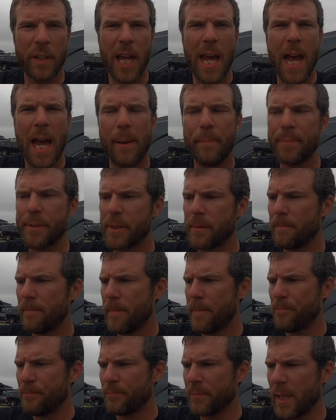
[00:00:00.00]
gaps,
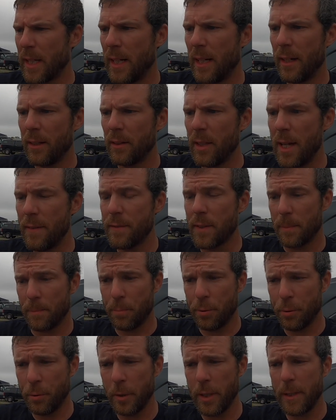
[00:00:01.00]
and I left a
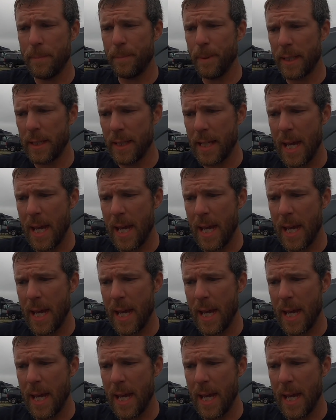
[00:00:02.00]
pretty big